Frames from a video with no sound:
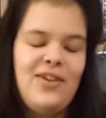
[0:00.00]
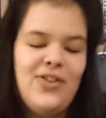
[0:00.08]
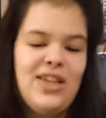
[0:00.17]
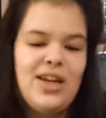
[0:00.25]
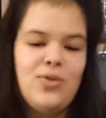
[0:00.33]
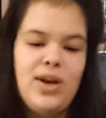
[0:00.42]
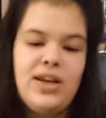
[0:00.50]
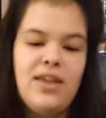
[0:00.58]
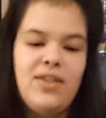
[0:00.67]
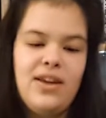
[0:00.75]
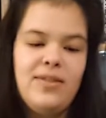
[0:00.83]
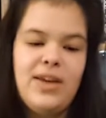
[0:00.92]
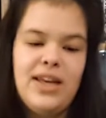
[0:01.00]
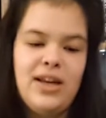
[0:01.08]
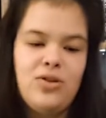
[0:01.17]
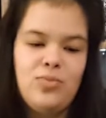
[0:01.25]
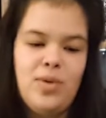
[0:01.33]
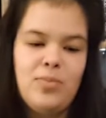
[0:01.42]
I feel like I read nothing and
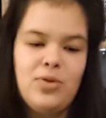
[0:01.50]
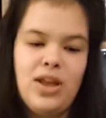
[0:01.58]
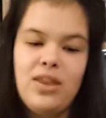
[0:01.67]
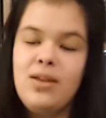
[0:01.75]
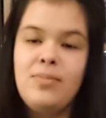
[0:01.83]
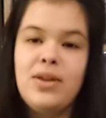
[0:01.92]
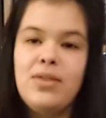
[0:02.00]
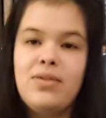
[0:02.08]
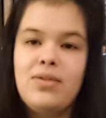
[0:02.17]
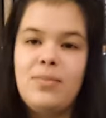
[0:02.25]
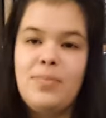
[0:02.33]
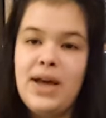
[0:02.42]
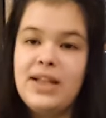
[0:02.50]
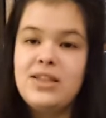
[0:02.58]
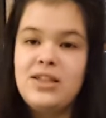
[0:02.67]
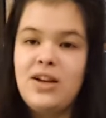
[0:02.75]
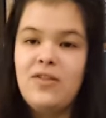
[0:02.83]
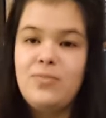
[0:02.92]
I remember nothing but the
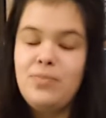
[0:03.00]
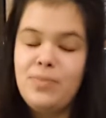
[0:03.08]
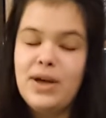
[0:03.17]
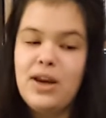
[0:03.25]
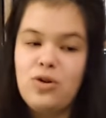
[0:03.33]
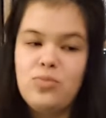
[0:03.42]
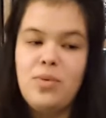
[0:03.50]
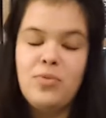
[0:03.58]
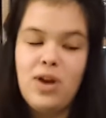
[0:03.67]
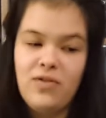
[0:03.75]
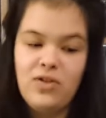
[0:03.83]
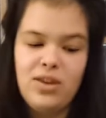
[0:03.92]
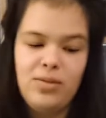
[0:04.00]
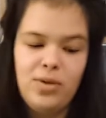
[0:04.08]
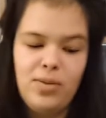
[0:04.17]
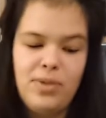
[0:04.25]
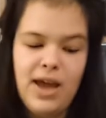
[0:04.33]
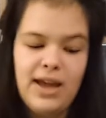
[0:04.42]
bad stuff, but I remember everything
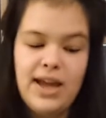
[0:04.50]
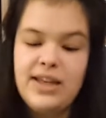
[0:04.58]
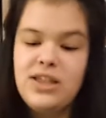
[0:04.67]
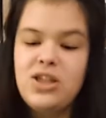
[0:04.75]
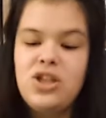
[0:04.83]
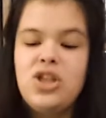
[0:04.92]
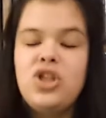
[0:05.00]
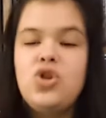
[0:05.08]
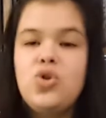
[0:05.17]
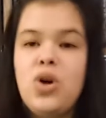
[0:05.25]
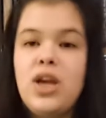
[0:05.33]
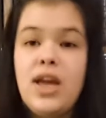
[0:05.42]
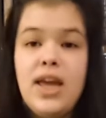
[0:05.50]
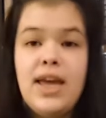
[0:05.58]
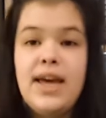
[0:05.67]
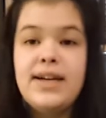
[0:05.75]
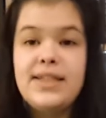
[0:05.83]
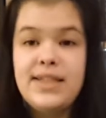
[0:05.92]
being bad. I didn't enjoy
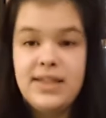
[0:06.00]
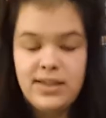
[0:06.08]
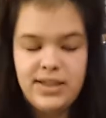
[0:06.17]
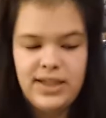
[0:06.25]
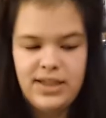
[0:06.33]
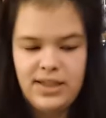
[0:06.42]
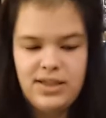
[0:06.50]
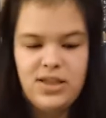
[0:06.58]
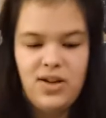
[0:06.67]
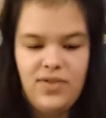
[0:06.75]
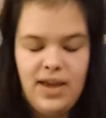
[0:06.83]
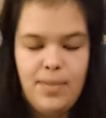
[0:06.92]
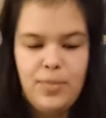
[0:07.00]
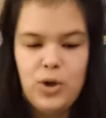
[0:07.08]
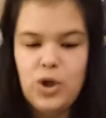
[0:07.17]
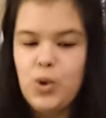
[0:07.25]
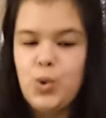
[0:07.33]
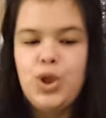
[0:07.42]
a single sentence of that
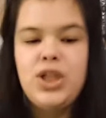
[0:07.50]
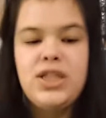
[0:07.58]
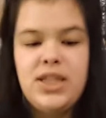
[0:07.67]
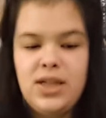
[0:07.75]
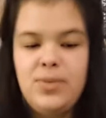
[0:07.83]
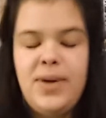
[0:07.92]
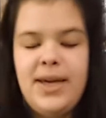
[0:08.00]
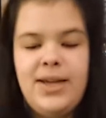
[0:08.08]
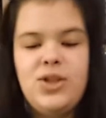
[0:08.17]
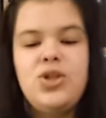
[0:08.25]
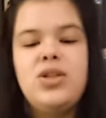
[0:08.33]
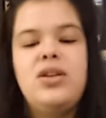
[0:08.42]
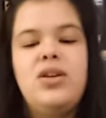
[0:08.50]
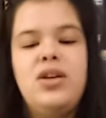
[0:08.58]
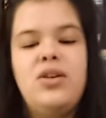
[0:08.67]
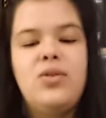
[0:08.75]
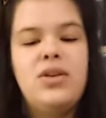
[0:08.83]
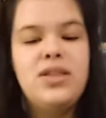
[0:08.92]
book or a single page
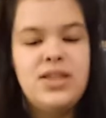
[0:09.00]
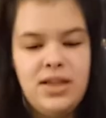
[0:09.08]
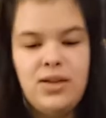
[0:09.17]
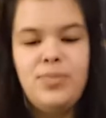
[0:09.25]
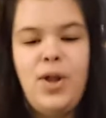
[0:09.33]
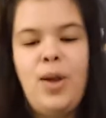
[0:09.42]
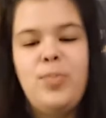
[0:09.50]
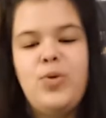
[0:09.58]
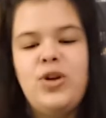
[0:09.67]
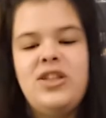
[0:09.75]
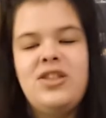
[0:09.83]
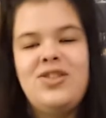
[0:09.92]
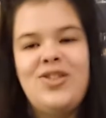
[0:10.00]
or a single plot point.